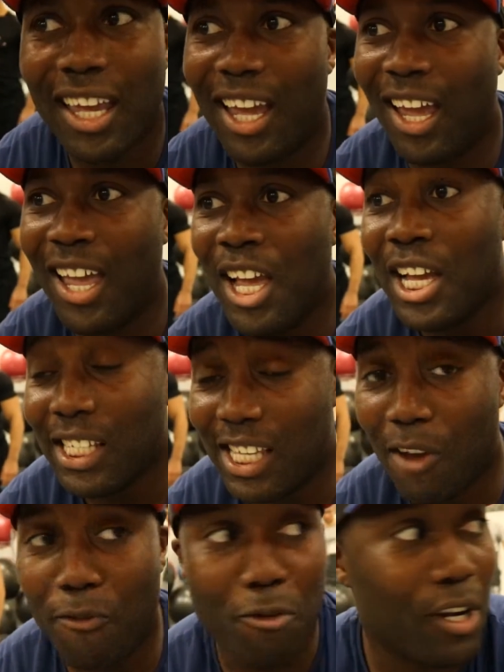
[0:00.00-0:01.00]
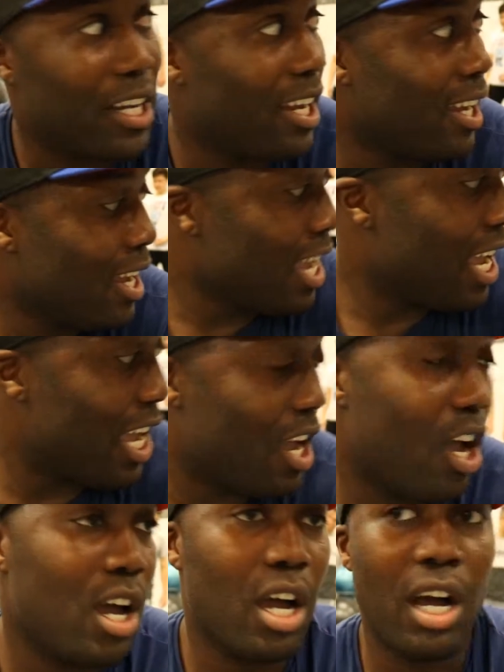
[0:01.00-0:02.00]
Yeah, set 3. It
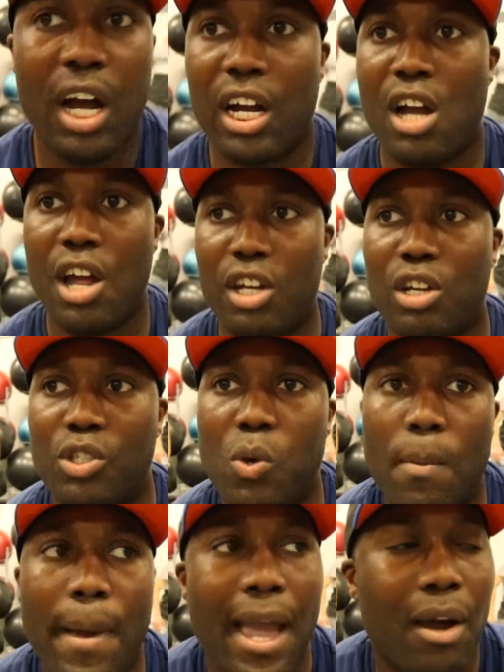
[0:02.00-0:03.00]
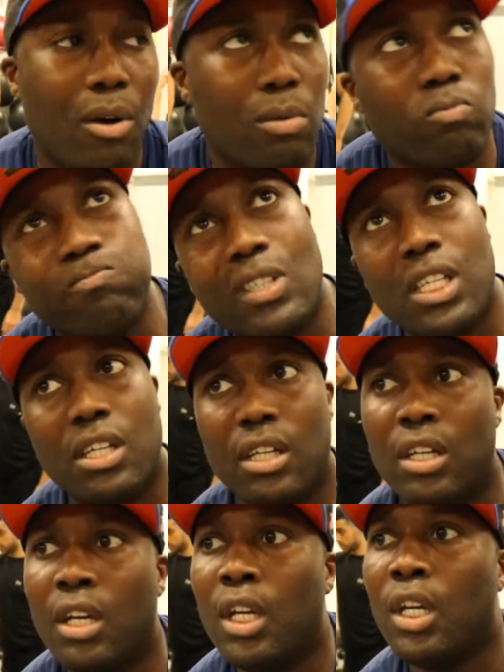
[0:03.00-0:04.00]
hurt. I kind of got to about
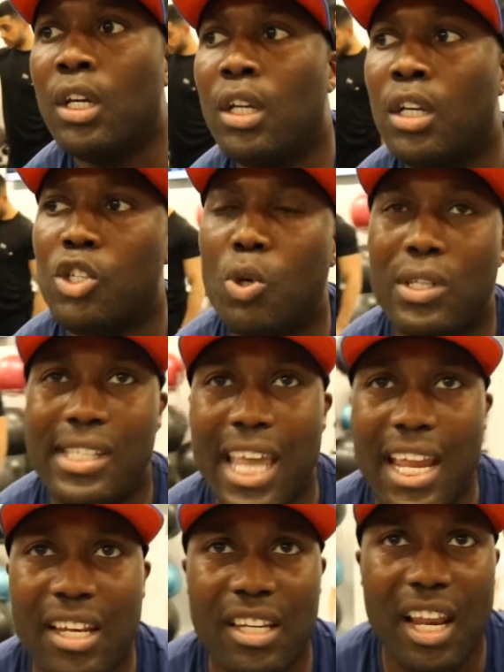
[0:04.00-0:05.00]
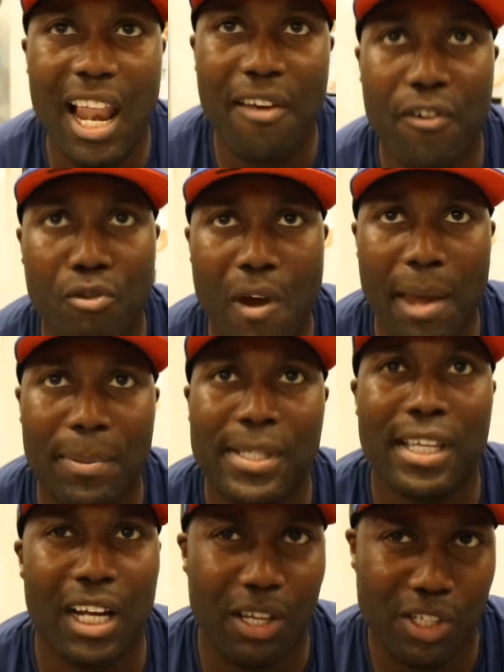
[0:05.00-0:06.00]
sort of 10, 11 reps,
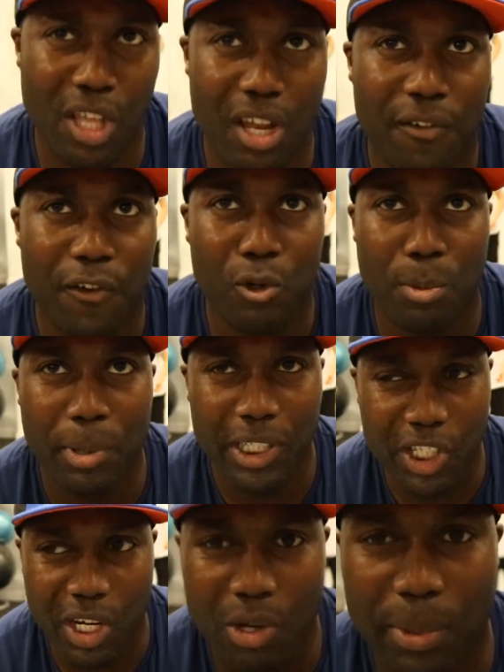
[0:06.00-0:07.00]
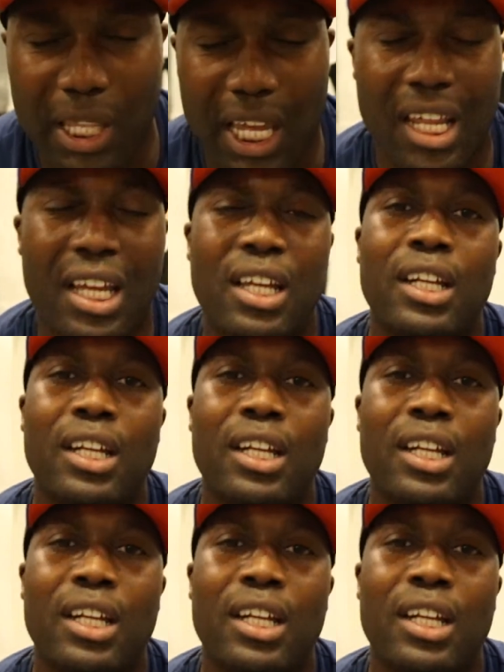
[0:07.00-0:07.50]
and I was starting to feel the pinch a little bit there.